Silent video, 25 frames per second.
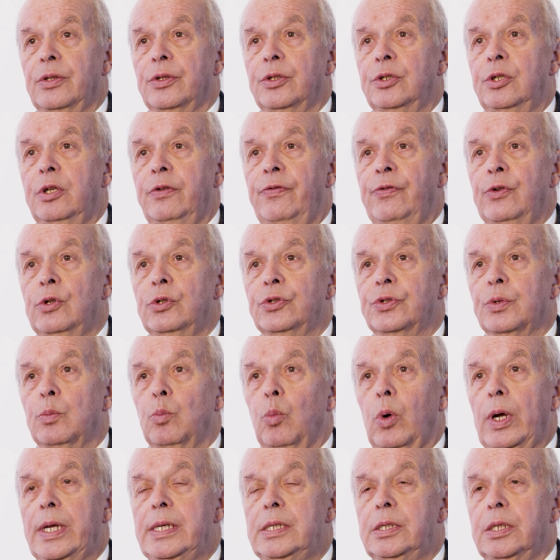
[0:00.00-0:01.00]
the diffusion
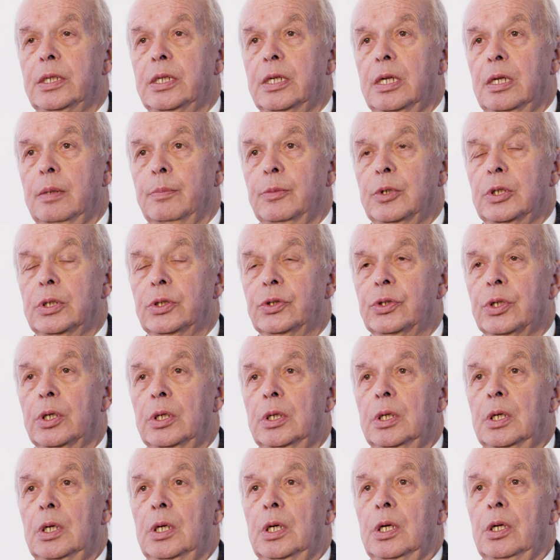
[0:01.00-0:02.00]
weighted image,
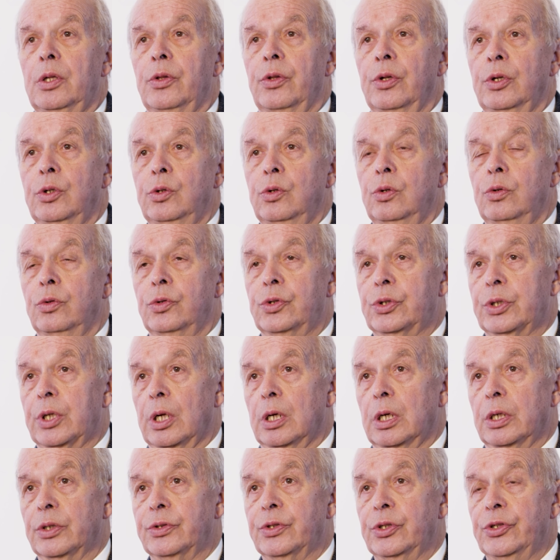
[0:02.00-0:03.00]
that you
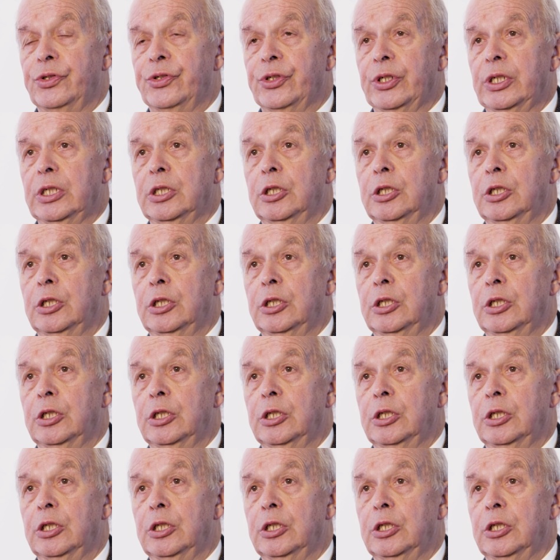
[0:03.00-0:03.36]
start to see